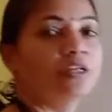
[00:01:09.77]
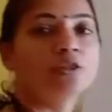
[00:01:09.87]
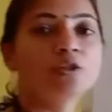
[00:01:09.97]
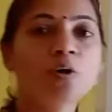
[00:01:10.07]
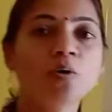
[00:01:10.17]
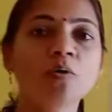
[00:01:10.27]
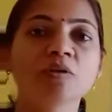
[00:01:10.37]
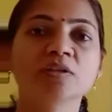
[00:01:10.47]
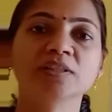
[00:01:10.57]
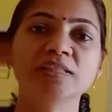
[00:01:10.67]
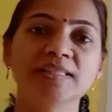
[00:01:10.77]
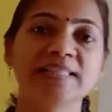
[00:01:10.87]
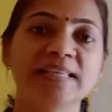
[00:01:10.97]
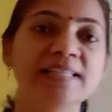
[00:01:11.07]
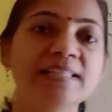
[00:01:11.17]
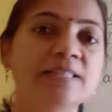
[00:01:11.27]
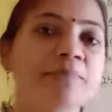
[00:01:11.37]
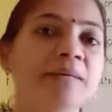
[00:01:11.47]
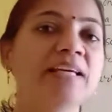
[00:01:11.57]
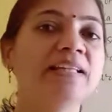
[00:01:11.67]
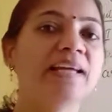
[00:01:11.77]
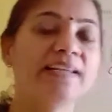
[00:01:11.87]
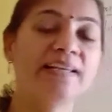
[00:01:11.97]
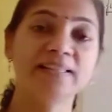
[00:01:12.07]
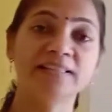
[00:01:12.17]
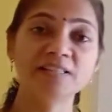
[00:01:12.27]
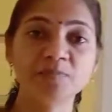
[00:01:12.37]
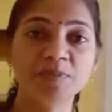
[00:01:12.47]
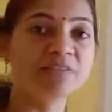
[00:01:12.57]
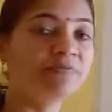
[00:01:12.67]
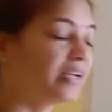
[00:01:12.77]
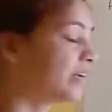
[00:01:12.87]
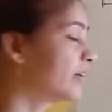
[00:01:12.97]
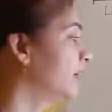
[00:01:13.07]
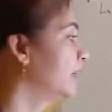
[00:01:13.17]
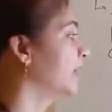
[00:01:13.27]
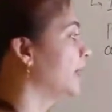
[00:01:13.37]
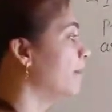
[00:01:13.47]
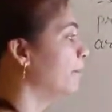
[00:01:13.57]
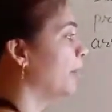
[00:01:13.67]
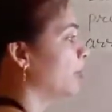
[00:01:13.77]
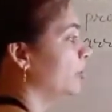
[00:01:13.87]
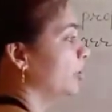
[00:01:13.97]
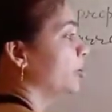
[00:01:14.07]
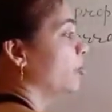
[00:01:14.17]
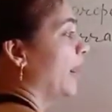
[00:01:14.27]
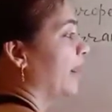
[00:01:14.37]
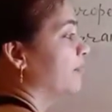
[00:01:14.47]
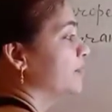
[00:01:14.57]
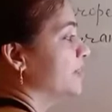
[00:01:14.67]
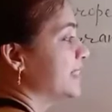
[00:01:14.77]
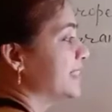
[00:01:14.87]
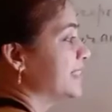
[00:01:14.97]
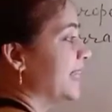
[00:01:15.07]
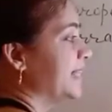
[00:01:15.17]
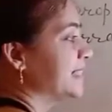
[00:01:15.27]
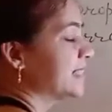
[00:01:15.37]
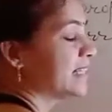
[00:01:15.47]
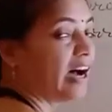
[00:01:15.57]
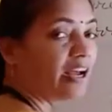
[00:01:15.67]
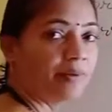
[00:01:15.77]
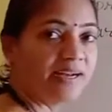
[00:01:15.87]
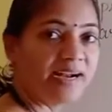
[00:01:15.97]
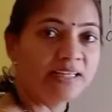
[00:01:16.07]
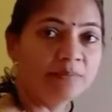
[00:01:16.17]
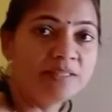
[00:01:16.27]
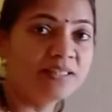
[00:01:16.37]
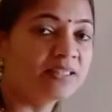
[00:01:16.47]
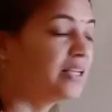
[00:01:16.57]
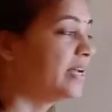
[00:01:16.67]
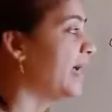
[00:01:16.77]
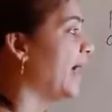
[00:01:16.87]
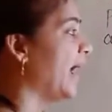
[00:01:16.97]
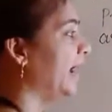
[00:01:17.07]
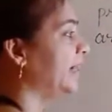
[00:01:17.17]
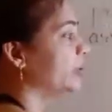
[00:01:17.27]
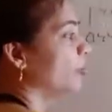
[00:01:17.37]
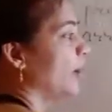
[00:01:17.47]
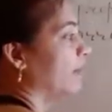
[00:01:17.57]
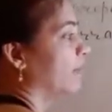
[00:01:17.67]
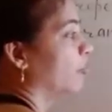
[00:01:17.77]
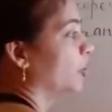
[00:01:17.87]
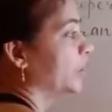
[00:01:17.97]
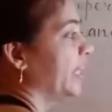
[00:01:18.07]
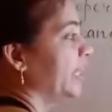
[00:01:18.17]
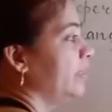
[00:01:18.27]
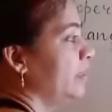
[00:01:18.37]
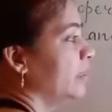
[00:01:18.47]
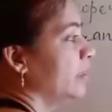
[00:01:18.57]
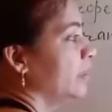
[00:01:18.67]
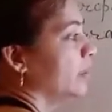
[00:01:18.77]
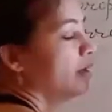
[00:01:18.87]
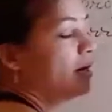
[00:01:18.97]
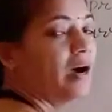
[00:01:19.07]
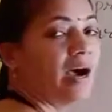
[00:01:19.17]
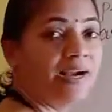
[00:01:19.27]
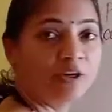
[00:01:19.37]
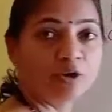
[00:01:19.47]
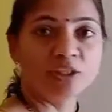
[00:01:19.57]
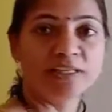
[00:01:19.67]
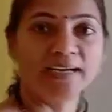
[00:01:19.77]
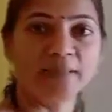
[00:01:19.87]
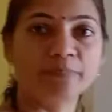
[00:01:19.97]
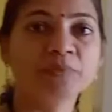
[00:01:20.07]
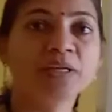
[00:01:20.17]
So this tells me that in this specific compound you have 6 carbon atoms and you have 14 hydrogen atoms.